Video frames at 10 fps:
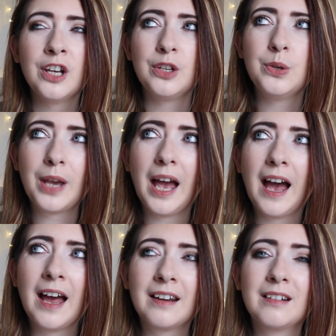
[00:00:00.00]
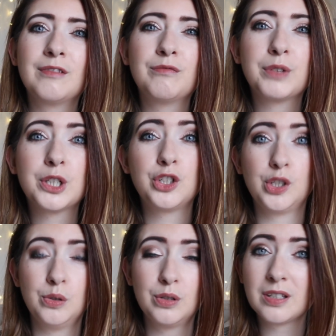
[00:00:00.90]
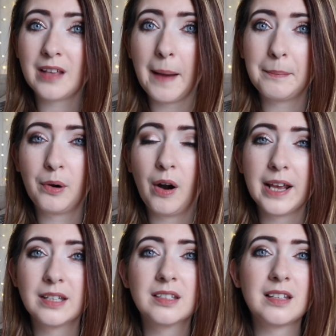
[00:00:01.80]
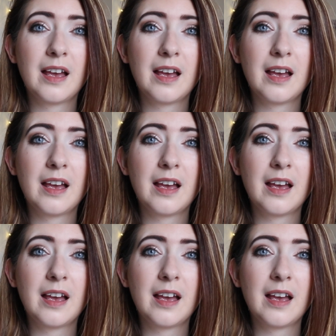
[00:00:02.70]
You can reduce that price